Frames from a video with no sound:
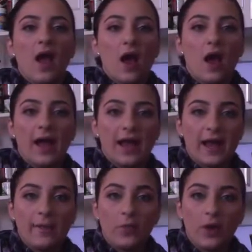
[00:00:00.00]
I
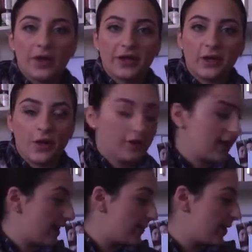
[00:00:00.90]
am working on
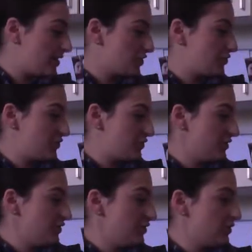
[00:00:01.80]
getting my
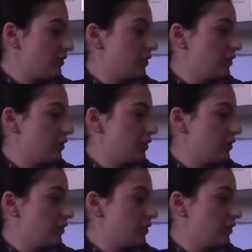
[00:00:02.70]
students